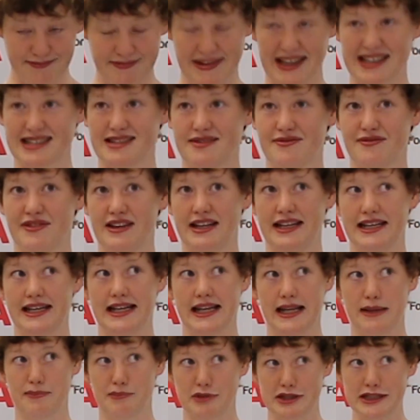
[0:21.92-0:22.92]
that's a fairly
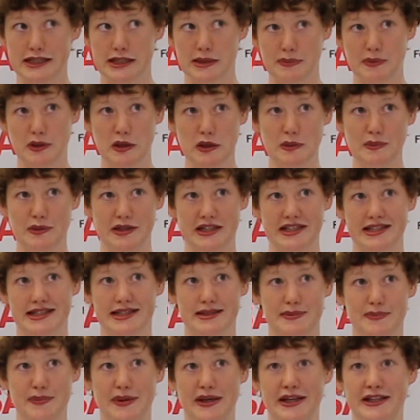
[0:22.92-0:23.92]
clear principle, but
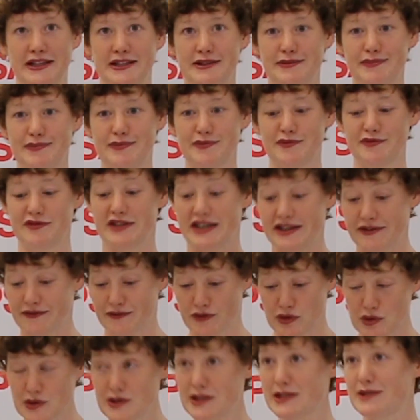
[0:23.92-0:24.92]
it's been
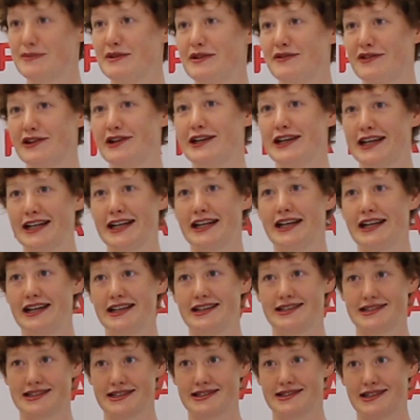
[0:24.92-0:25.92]
reinforced to me very
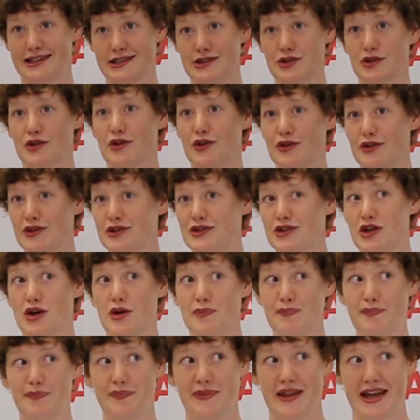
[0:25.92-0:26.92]
clearly since I took on the
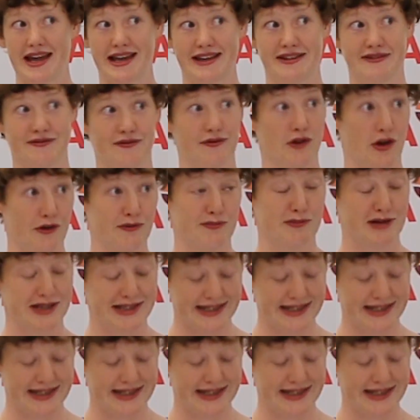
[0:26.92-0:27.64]
job of